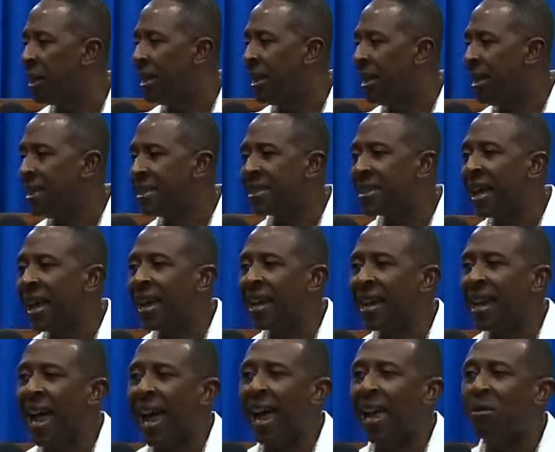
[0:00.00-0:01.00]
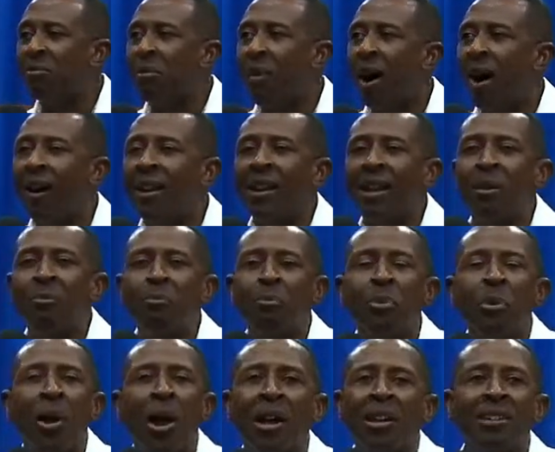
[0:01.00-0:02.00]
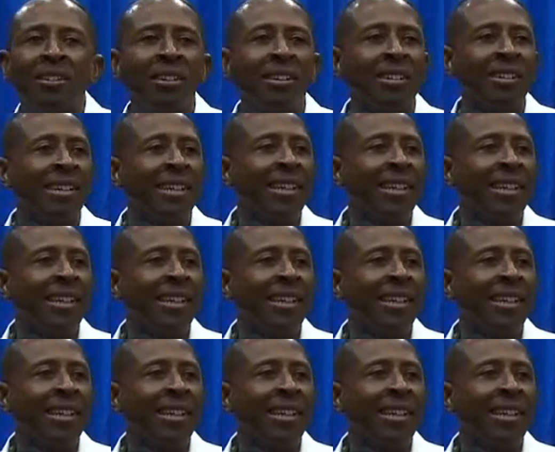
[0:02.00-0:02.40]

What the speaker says: He said like Marlon Brandon